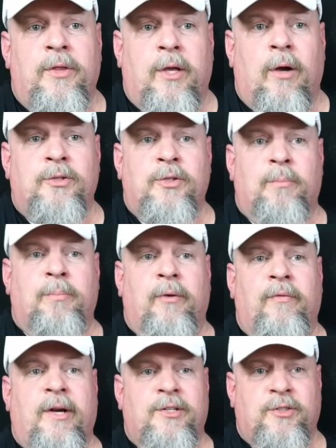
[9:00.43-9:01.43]
you go to a
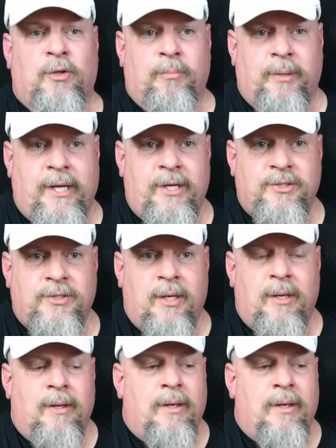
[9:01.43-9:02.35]
professional place,